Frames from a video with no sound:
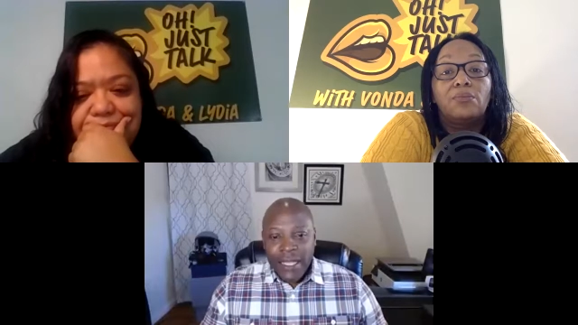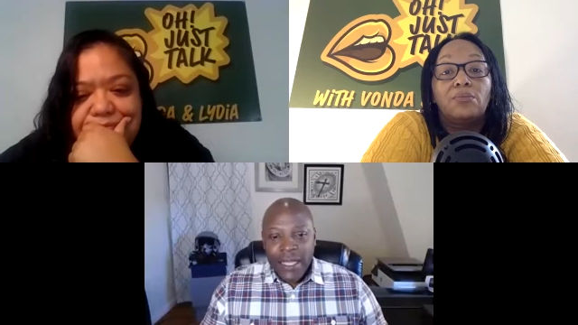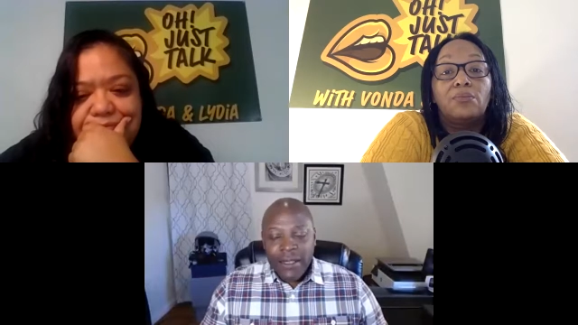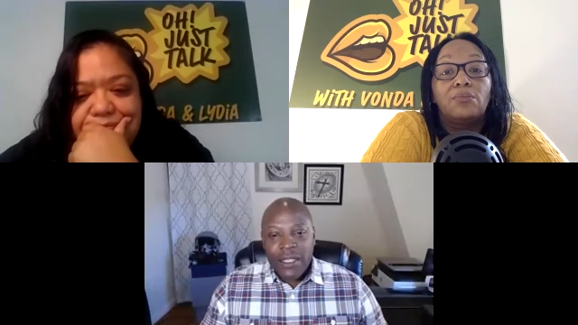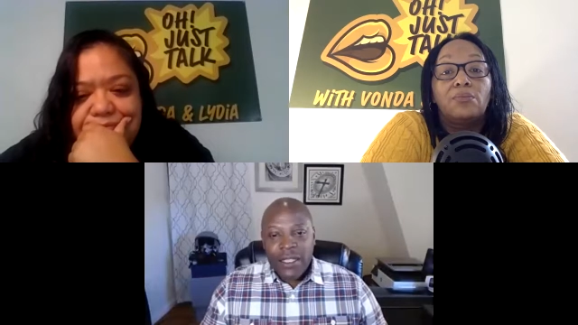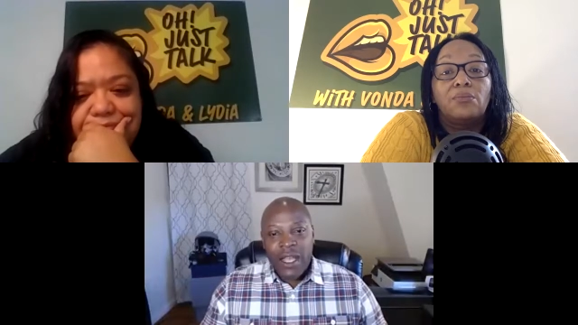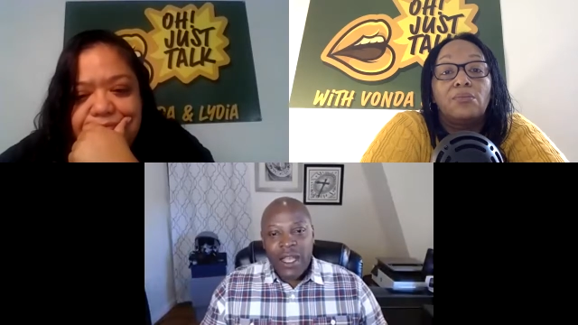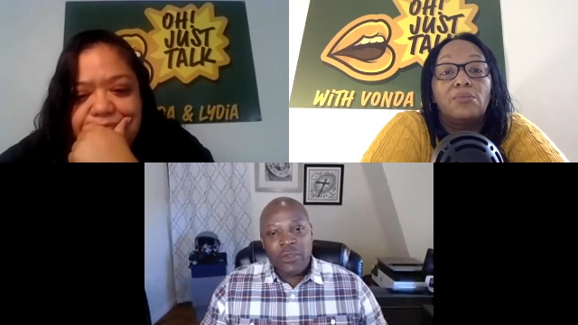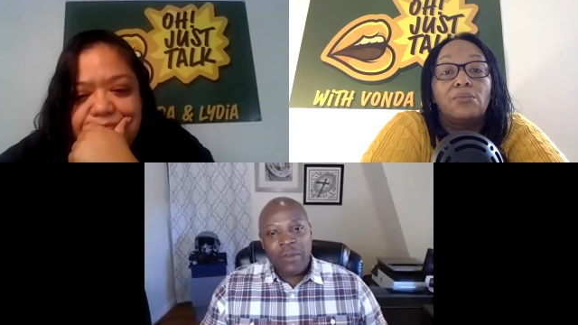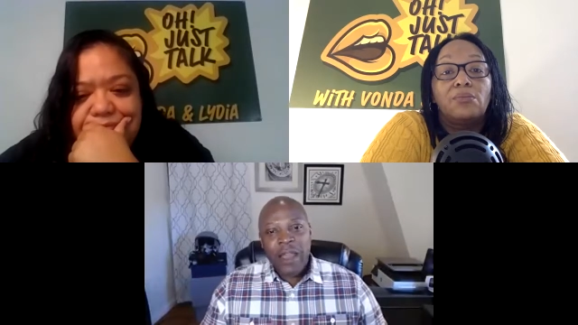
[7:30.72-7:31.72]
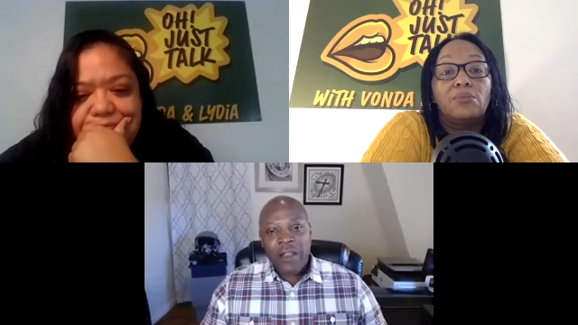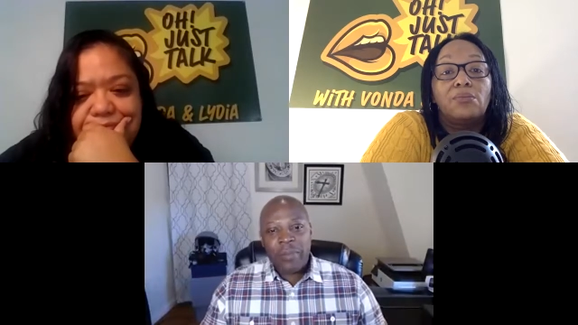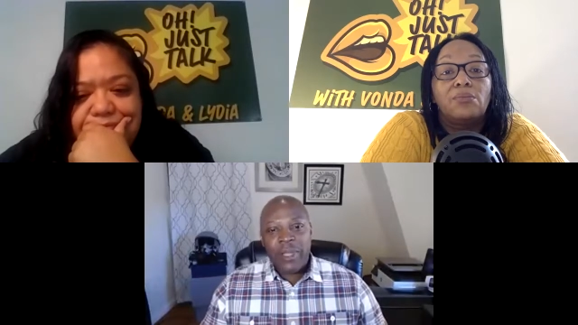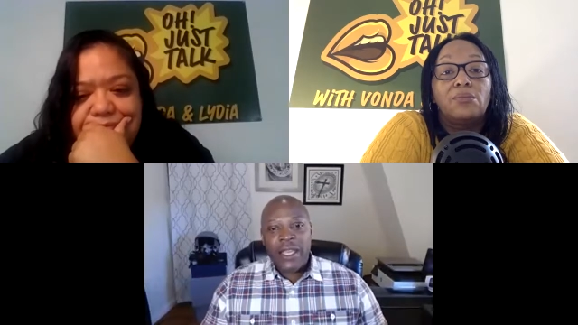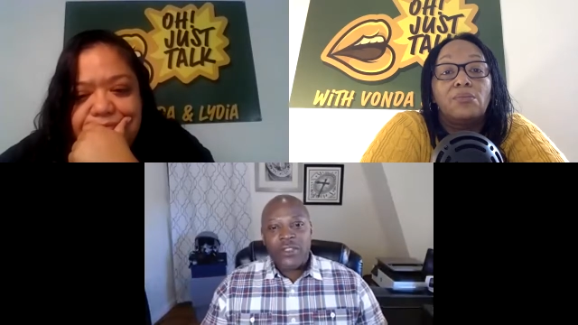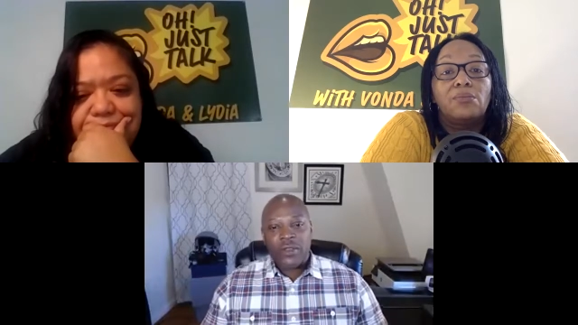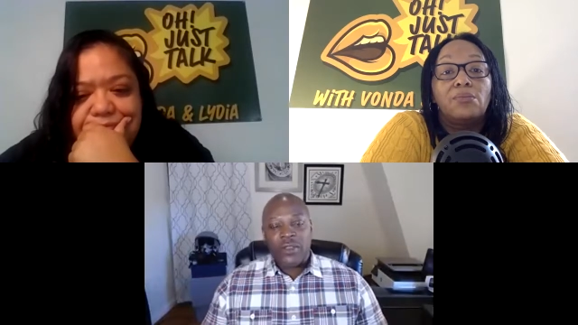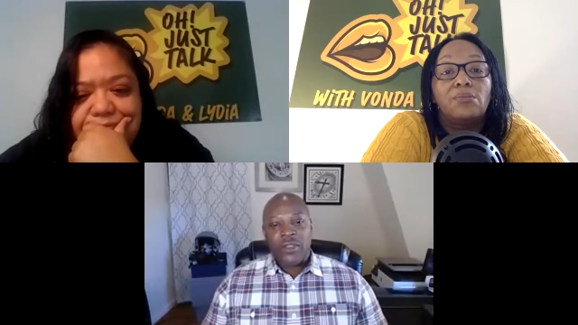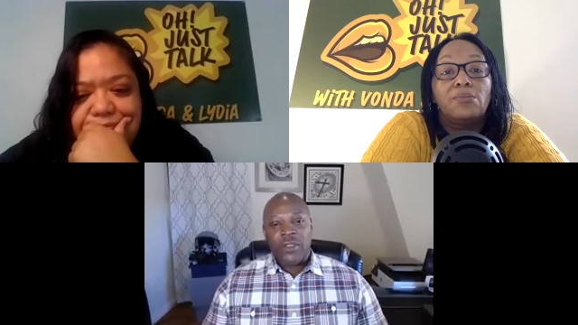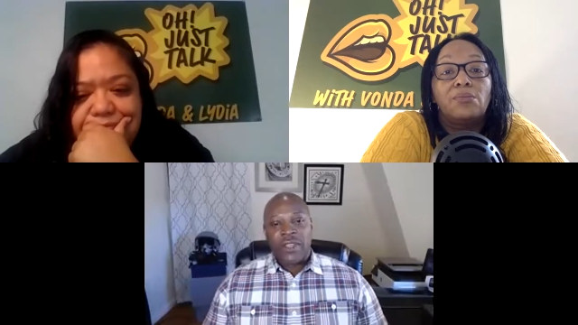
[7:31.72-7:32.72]
Speaker 1: it to come to a better place, or
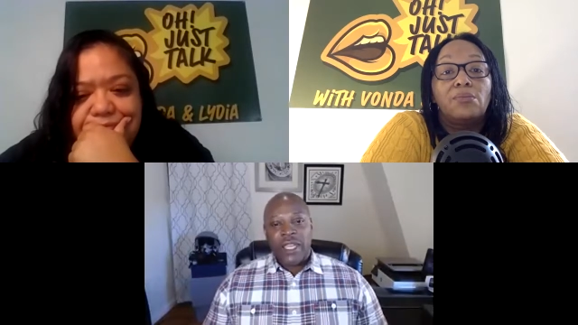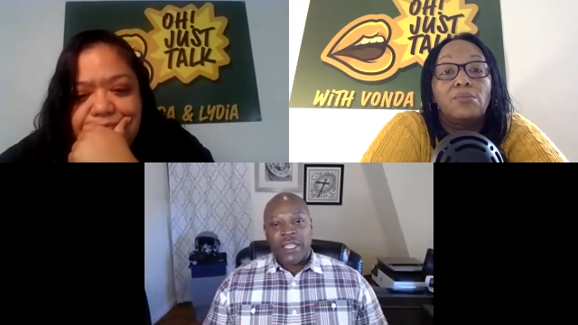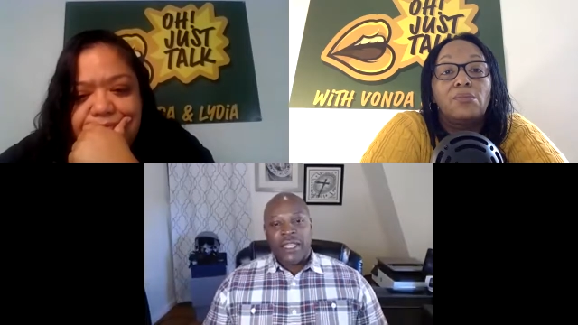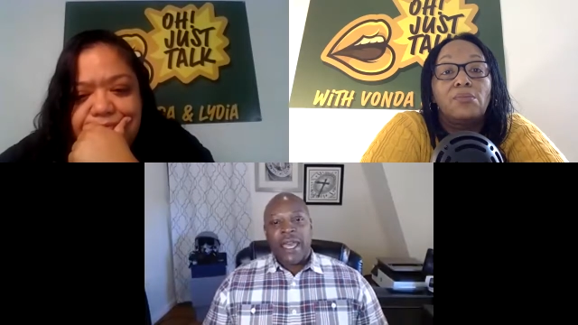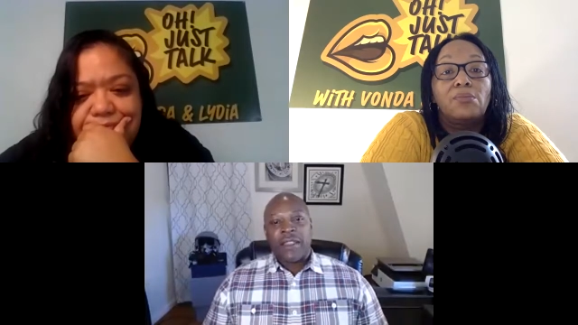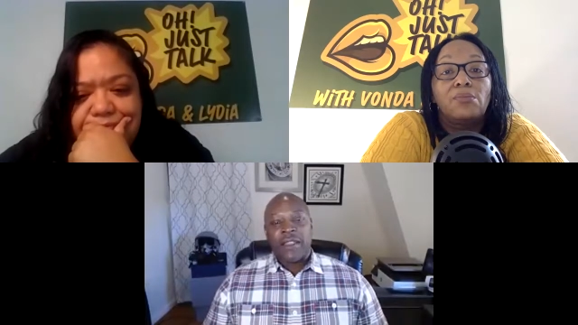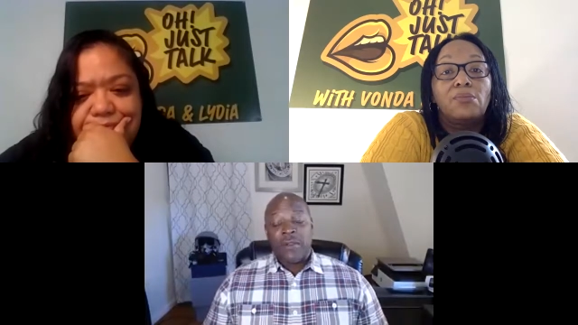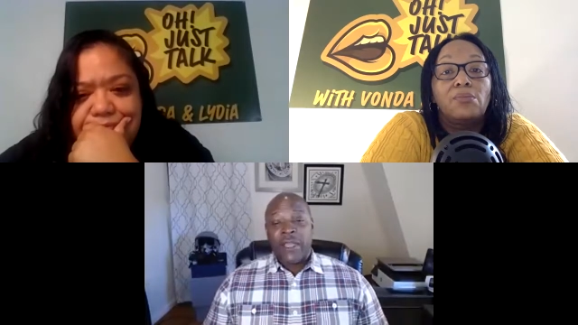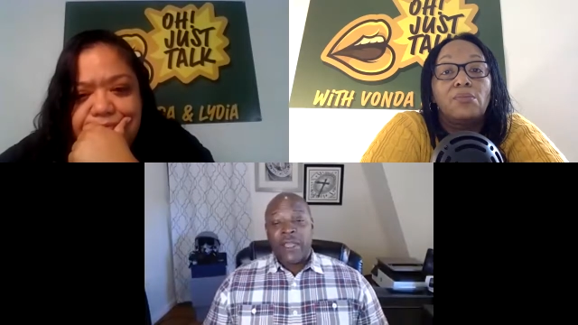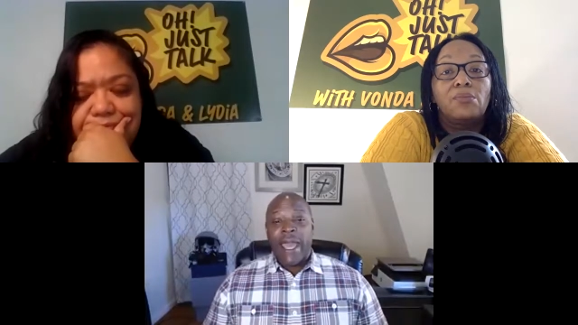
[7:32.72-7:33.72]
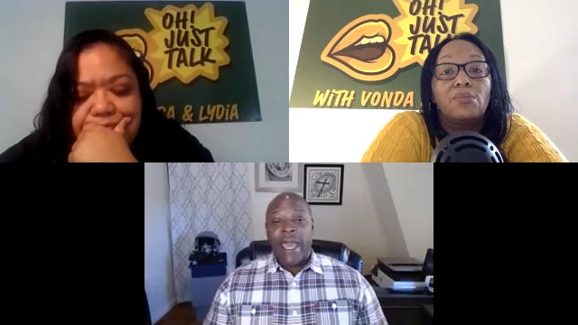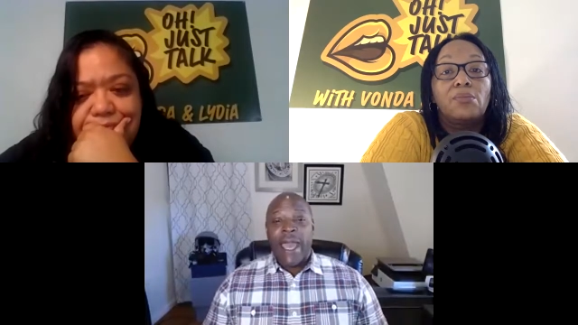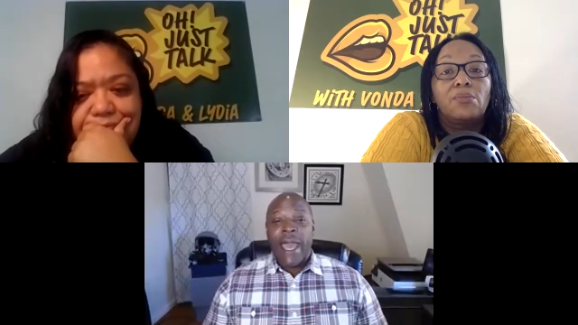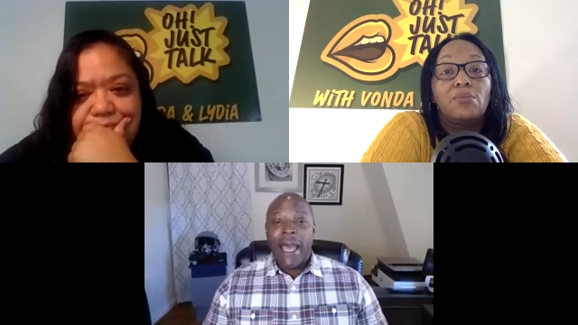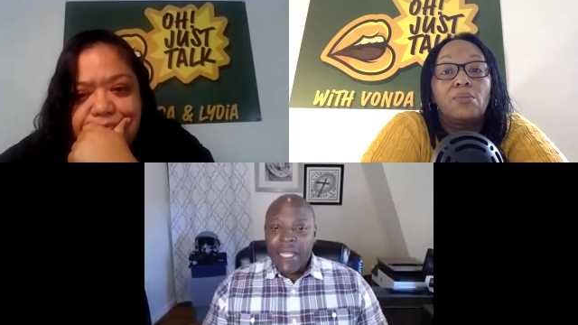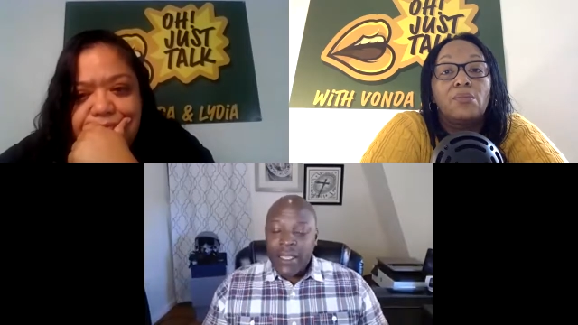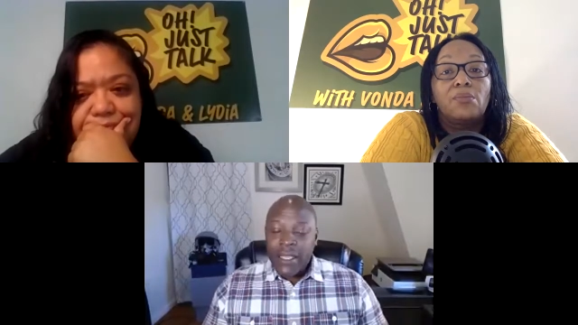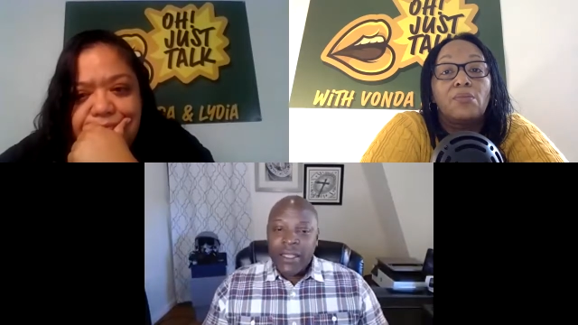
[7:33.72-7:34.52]
do you think that the reality